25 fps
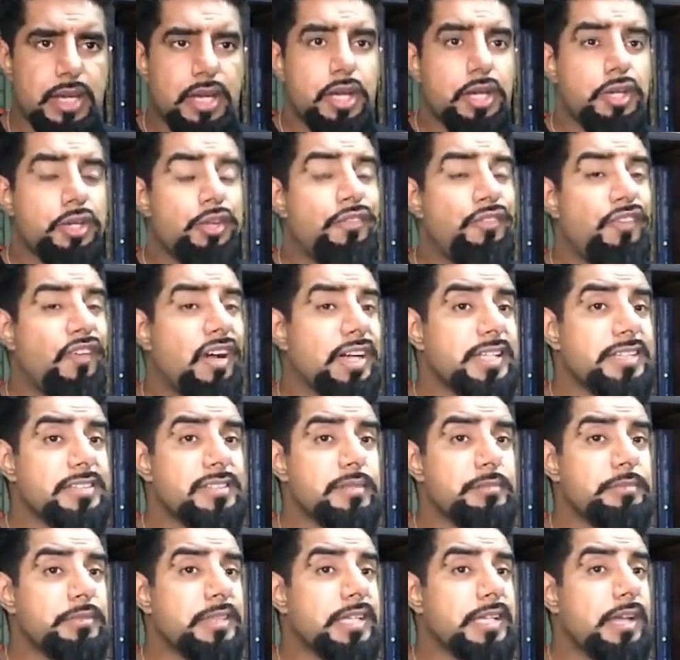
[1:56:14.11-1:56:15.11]
You find
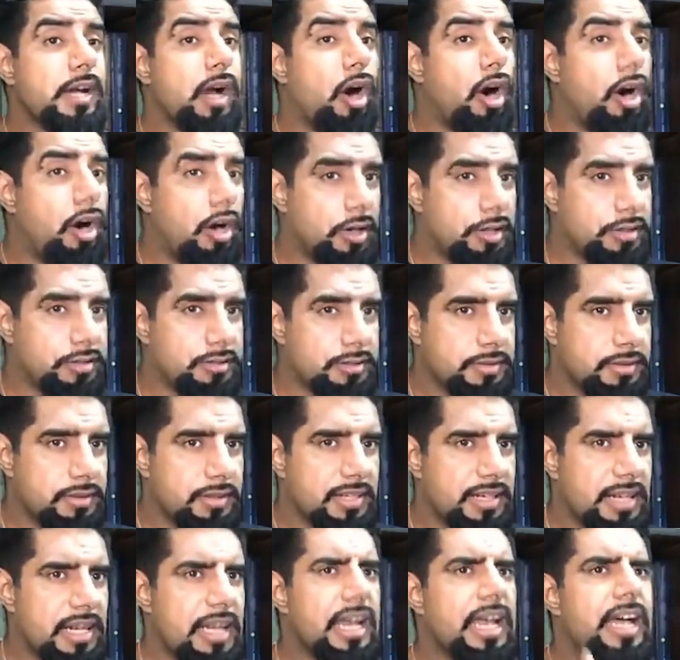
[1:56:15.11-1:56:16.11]
something odd,
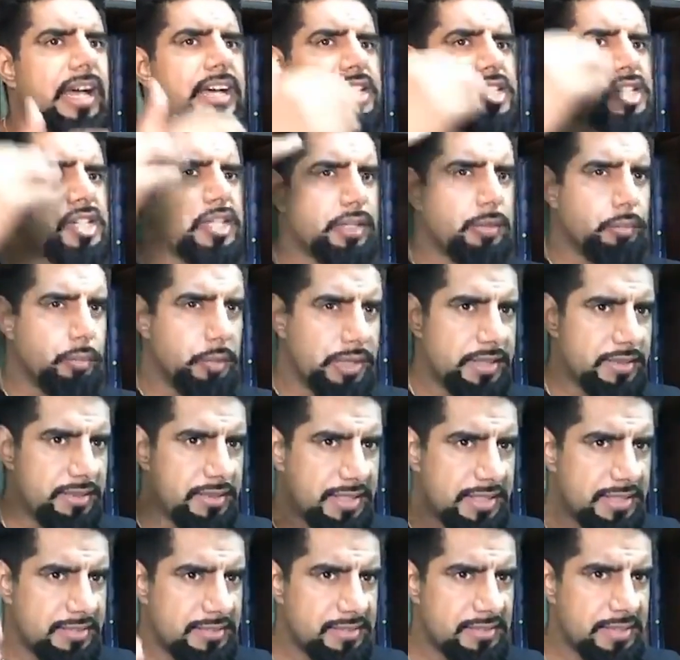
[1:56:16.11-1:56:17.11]
clashing with
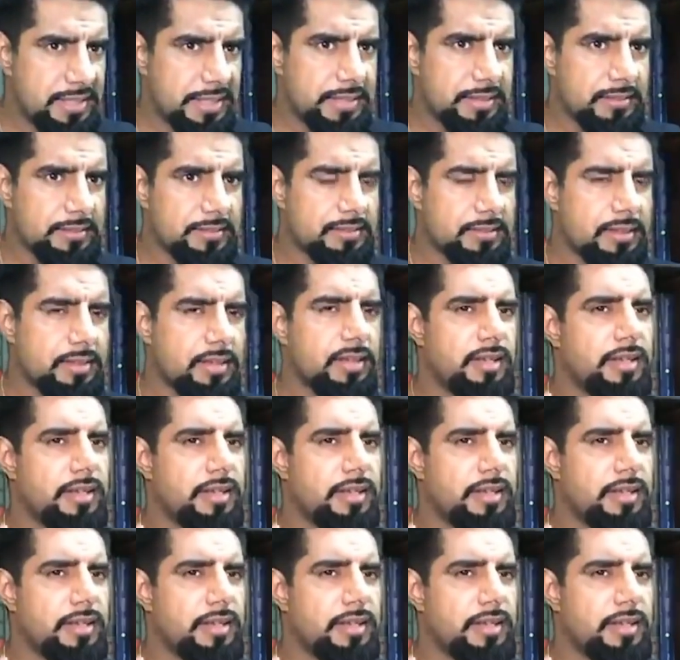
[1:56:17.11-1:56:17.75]
these things.